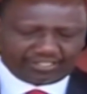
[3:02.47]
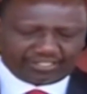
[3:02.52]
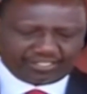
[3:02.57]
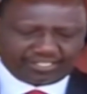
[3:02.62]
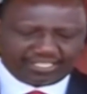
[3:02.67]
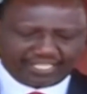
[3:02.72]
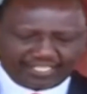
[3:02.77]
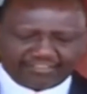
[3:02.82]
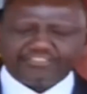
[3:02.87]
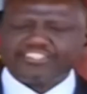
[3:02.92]

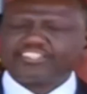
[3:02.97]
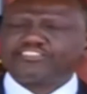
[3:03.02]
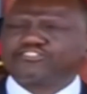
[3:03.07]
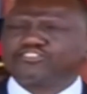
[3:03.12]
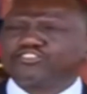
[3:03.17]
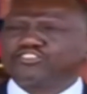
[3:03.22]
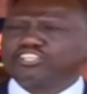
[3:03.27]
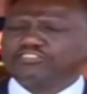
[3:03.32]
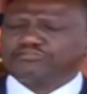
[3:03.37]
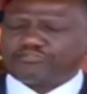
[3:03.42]
In
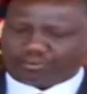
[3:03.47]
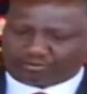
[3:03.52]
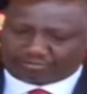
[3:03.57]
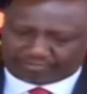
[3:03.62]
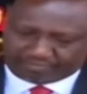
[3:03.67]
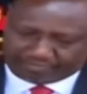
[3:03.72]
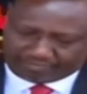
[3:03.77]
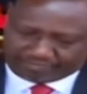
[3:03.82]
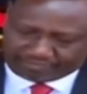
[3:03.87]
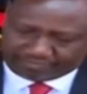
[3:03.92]
this uniform,
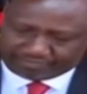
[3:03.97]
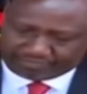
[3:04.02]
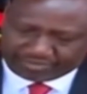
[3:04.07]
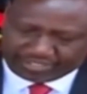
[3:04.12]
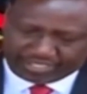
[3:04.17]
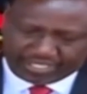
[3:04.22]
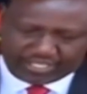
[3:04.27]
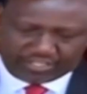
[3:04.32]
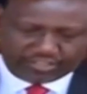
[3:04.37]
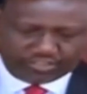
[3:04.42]

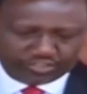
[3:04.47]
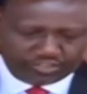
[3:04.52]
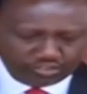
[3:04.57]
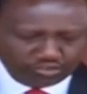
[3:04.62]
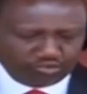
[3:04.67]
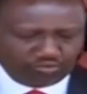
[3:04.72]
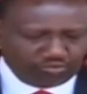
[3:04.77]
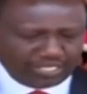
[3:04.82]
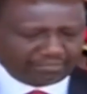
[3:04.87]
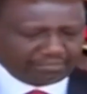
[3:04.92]

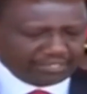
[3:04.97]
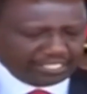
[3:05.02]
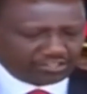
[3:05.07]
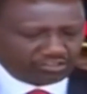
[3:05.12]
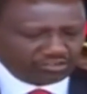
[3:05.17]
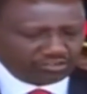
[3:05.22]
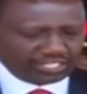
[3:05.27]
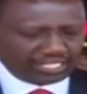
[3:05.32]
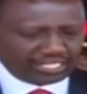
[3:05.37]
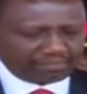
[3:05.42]
you will be
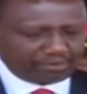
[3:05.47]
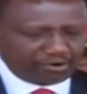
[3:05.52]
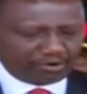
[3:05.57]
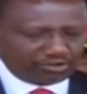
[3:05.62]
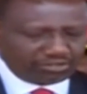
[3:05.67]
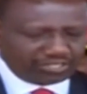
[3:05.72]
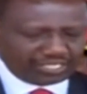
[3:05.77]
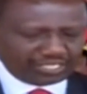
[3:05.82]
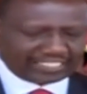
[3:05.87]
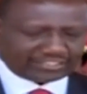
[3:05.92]
called
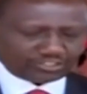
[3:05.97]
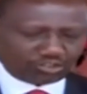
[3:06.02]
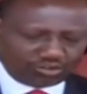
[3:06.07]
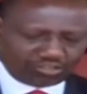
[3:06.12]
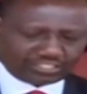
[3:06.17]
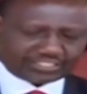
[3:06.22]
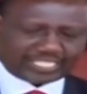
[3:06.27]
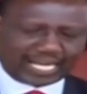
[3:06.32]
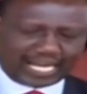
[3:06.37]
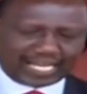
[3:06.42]
upon at
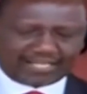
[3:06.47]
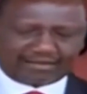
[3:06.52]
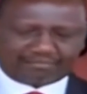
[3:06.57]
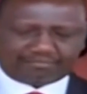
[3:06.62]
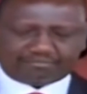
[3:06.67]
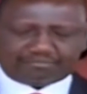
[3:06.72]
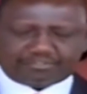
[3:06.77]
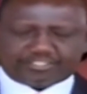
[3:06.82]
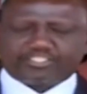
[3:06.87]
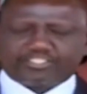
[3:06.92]
all
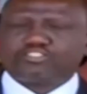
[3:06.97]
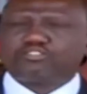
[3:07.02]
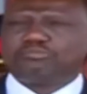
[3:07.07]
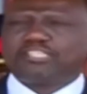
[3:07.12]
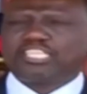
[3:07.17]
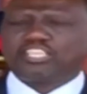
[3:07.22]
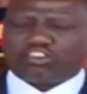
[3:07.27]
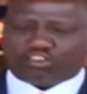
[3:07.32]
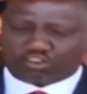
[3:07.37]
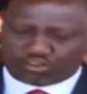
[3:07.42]
times to
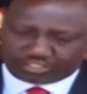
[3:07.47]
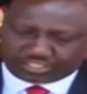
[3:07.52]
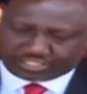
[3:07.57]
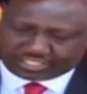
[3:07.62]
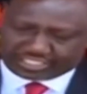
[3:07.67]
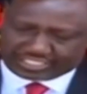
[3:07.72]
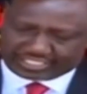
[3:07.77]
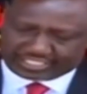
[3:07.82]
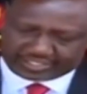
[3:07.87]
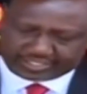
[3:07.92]
be
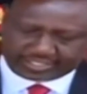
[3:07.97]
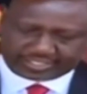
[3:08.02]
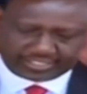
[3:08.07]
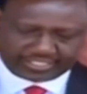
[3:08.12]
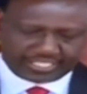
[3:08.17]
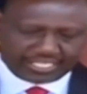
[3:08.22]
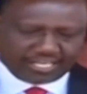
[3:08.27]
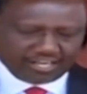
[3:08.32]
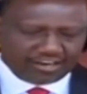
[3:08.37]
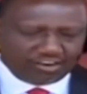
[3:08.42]
conscious
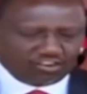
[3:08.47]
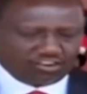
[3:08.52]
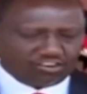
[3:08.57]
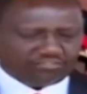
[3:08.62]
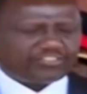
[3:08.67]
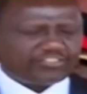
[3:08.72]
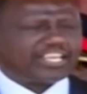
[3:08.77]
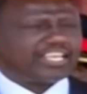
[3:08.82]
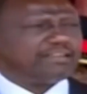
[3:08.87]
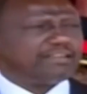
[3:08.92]

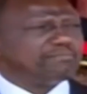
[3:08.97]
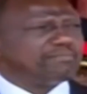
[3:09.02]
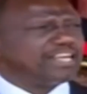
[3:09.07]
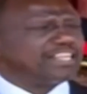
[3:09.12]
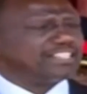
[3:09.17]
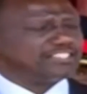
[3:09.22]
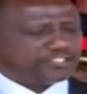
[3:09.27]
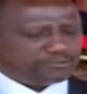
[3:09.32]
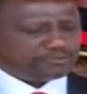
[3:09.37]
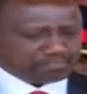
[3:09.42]
of the
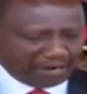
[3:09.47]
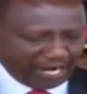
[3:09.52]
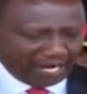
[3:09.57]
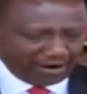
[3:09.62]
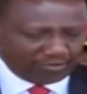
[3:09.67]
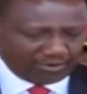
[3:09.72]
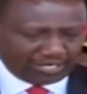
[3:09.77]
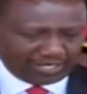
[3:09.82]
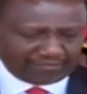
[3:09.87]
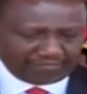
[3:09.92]
immense
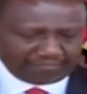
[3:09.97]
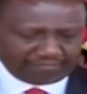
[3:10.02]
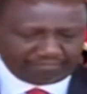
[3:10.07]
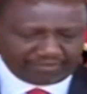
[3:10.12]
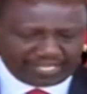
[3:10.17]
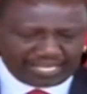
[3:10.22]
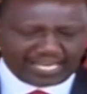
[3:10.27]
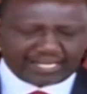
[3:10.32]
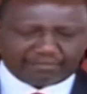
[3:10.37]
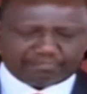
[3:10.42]
power
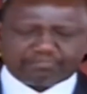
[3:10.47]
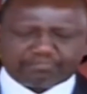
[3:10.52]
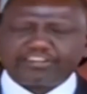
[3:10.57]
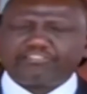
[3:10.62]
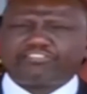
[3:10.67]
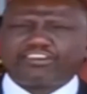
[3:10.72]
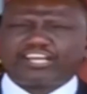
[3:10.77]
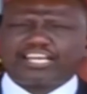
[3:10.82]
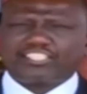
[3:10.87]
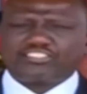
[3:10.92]
and
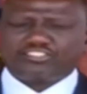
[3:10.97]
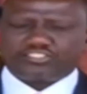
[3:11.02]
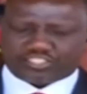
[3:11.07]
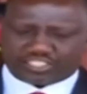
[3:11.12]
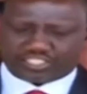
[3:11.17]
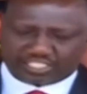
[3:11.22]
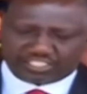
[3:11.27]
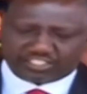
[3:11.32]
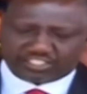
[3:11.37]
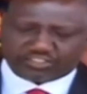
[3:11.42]
privilege
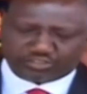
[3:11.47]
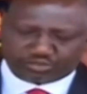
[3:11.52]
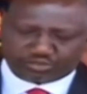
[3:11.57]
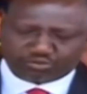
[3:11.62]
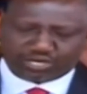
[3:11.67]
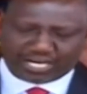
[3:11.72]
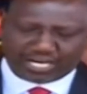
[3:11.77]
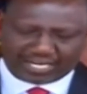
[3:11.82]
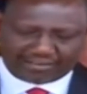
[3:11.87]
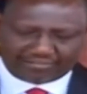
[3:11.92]

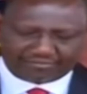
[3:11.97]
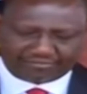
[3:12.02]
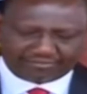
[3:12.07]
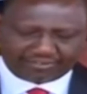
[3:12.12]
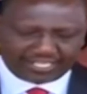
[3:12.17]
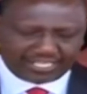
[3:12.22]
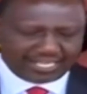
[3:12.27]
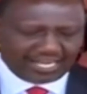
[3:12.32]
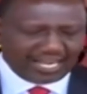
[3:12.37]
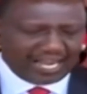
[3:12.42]
you
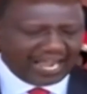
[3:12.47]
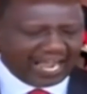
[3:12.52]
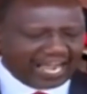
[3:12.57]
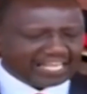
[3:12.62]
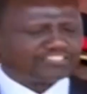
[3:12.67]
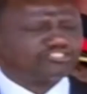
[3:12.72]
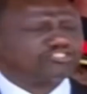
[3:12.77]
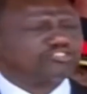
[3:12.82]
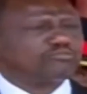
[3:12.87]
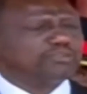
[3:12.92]
have
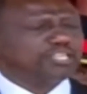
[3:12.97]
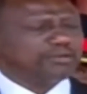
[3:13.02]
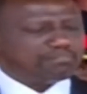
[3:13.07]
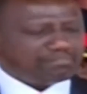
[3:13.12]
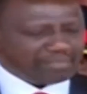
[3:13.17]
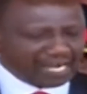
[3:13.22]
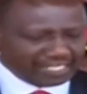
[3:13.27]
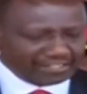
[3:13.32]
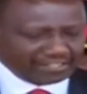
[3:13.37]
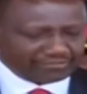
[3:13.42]
and to be
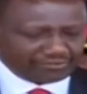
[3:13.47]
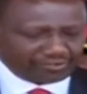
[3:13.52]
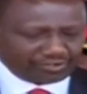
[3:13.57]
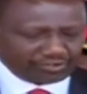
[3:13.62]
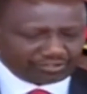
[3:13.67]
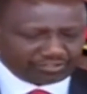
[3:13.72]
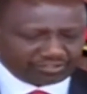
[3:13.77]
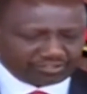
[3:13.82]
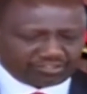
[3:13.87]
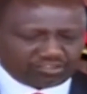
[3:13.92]

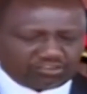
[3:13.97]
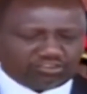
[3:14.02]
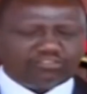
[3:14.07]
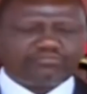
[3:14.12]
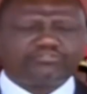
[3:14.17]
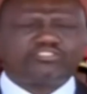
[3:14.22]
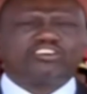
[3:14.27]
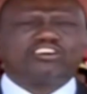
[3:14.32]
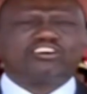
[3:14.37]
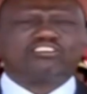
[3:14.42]
mindful
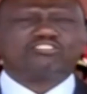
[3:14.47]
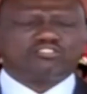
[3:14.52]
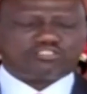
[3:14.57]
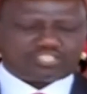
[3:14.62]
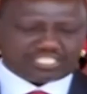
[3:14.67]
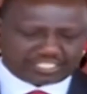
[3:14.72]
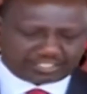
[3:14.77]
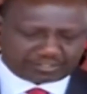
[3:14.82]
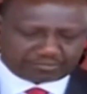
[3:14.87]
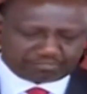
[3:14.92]
of your
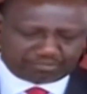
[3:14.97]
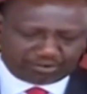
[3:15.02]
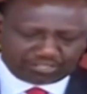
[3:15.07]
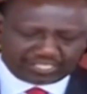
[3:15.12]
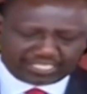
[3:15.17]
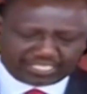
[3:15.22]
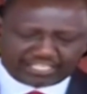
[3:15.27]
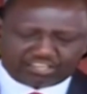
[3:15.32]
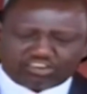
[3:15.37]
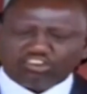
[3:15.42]

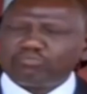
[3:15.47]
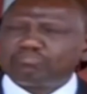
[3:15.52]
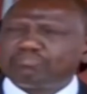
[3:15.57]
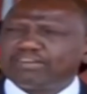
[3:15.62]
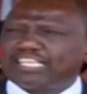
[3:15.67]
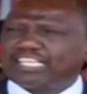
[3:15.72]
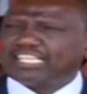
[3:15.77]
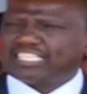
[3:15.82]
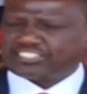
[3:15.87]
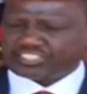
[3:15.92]
corresponding
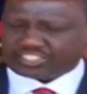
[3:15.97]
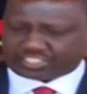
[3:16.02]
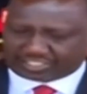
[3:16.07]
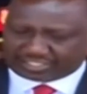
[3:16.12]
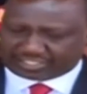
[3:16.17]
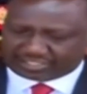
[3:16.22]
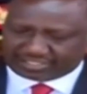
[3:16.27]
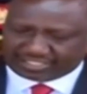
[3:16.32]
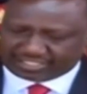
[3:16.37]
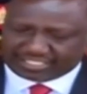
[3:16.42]

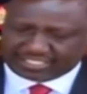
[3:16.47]
obligation